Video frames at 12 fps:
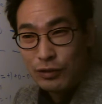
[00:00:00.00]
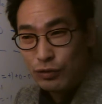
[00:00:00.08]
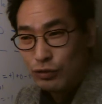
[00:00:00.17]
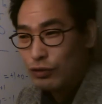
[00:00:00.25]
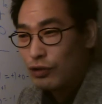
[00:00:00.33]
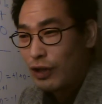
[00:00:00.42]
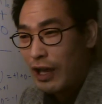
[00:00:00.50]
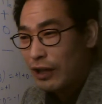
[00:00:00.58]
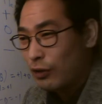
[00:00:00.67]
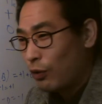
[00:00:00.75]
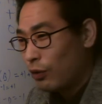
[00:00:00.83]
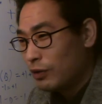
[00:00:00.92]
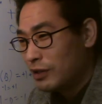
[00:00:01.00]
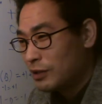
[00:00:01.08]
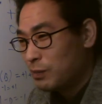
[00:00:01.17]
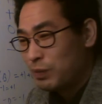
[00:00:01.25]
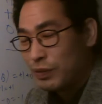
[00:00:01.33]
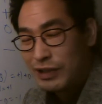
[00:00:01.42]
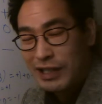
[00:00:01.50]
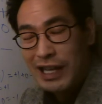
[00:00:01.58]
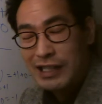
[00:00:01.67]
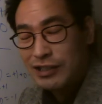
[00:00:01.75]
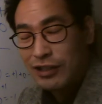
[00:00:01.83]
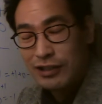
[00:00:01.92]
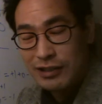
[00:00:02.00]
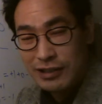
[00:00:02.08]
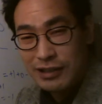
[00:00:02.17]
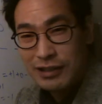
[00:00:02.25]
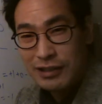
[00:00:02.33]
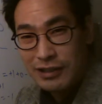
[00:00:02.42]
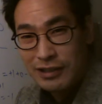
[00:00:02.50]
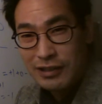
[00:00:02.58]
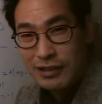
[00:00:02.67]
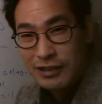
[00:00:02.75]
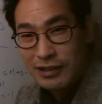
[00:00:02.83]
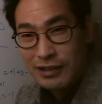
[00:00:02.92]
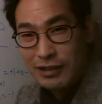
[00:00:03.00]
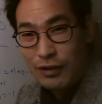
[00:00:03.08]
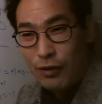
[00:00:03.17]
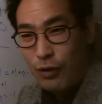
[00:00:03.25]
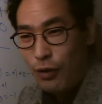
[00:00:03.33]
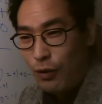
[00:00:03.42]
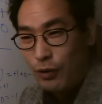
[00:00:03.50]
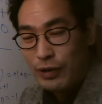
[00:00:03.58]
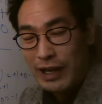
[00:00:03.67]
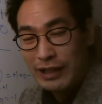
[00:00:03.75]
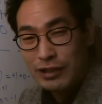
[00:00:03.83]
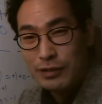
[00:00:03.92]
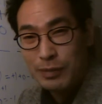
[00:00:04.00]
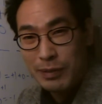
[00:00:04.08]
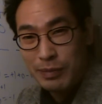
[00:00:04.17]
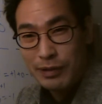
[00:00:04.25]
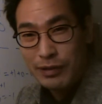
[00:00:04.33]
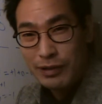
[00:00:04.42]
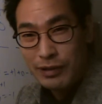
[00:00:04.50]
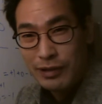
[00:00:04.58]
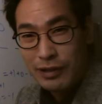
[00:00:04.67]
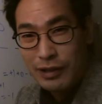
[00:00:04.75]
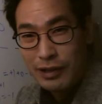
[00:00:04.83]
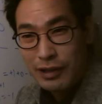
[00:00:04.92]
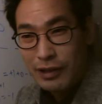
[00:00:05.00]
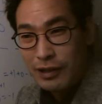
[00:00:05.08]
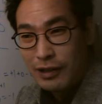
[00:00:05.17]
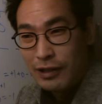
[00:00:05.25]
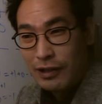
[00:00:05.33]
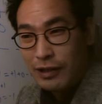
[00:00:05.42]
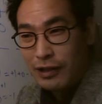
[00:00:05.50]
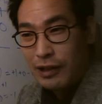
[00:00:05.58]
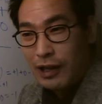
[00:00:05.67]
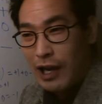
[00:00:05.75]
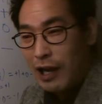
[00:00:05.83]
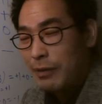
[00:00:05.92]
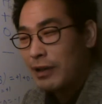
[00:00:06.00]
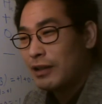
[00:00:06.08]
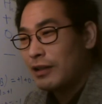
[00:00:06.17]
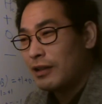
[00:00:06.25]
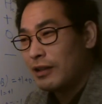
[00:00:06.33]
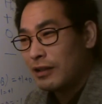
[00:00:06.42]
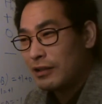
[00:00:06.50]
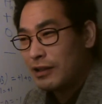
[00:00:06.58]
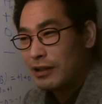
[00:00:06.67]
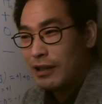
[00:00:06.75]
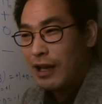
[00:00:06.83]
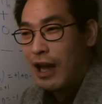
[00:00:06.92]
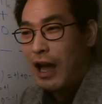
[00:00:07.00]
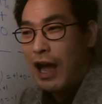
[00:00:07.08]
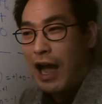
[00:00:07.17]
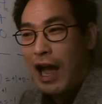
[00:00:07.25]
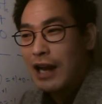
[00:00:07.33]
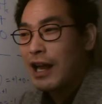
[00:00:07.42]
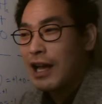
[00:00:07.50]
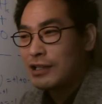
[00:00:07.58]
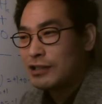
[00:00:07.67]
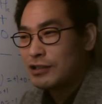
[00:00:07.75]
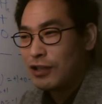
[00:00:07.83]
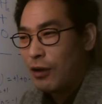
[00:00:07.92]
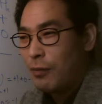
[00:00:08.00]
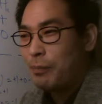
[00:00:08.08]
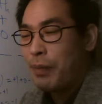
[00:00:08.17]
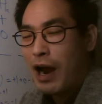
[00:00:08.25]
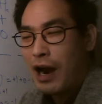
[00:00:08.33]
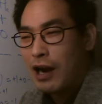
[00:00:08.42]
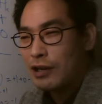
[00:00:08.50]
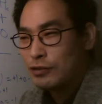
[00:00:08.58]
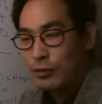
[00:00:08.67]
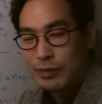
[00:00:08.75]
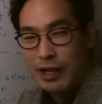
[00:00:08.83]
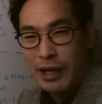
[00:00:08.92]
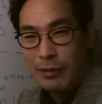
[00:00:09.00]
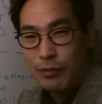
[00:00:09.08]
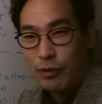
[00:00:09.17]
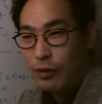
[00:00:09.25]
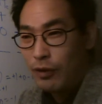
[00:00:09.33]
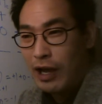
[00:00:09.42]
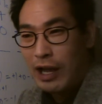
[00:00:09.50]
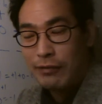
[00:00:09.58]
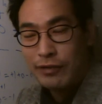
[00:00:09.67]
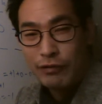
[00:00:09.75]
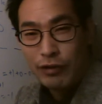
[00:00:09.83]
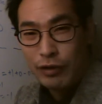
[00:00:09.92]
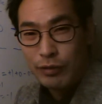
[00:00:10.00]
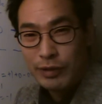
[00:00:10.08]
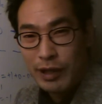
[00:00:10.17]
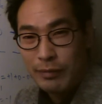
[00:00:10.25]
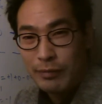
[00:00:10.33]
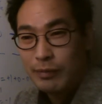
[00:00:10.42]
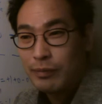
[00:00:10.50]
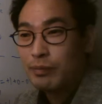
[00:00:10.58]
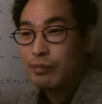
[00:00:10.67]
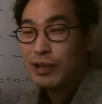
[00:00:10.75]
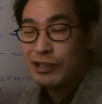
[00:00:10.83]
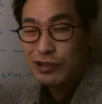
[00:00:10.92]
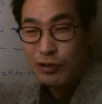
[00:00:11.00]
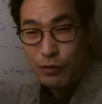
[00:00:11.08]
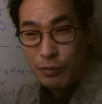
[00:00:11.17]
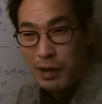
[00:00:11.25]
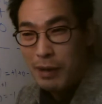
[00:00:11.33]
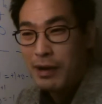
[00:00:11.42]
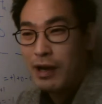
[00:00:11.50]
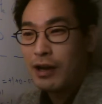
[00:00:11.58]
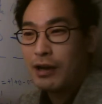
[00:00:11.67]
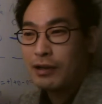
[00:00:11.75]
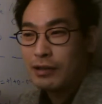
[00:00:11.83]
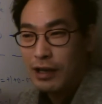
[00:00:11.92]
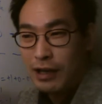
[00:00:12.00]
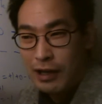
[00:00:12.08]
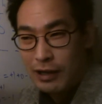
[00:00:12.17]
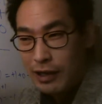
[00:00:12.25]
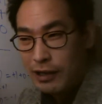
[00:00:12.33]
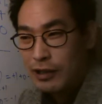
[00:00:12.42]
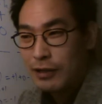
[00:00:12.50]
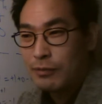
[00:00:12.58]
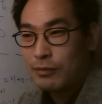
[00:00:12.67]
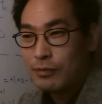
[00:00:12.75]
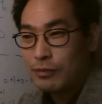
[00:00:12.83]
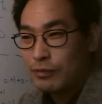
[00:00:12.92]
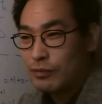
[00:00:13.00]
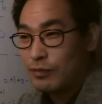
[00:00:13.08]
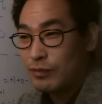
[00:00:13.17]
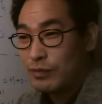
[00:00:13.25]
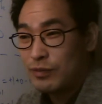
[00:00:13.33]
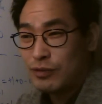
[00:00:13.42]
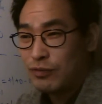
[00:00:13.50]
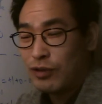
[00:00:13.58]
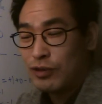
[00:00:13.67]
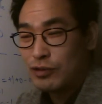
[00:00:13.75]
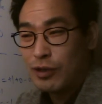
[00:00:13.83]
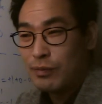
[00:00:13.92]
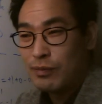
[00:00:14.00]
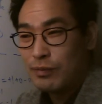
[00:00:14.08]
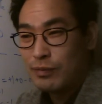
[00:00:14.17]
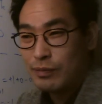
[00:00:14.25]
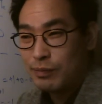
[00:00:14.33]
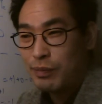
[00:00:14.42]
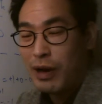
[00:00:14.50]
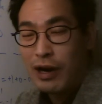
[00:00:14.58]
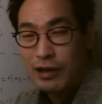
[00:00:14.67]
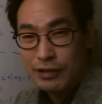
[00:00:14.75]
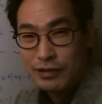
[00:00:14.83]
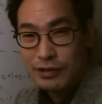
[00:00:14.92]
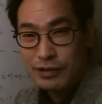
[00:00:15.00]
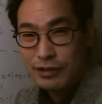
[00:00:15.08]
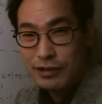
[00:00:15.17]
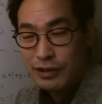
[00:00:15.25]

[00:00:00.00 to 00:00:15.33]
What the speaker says: Look at all these presidents. Horrendous people. I mean, I like some parts of them, or every one of them. President Obama, yeah, I like him for some parts.